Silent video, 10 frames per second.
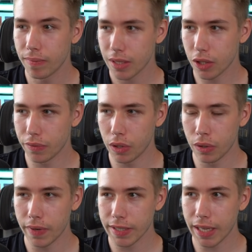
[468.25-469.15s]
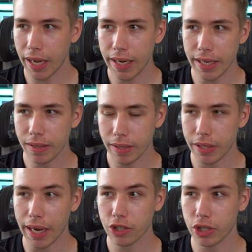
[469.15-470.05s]
So if you invest 80 and you
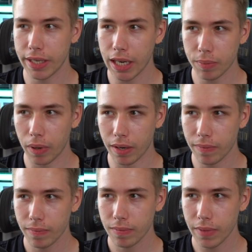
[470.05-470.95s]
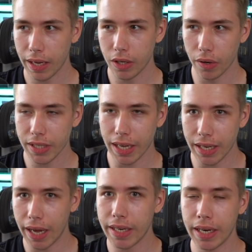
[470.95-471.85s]
actually get one, and you also get
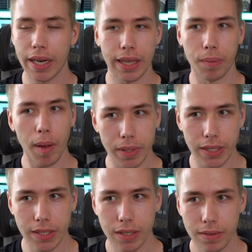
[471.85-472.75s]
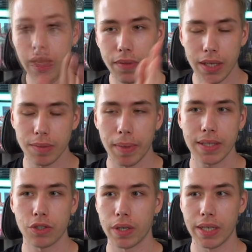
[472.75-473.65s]
99 other weapons, if this
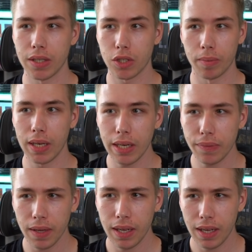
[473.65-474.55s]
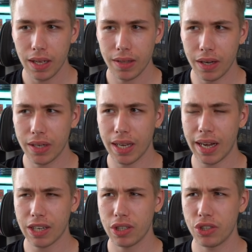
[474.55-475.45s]
message right here is to believe, then you can
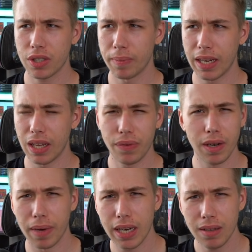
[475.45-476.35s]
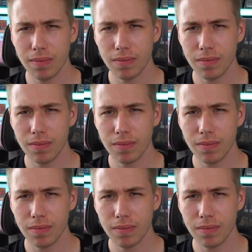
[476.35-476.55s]
actually just make infinite money.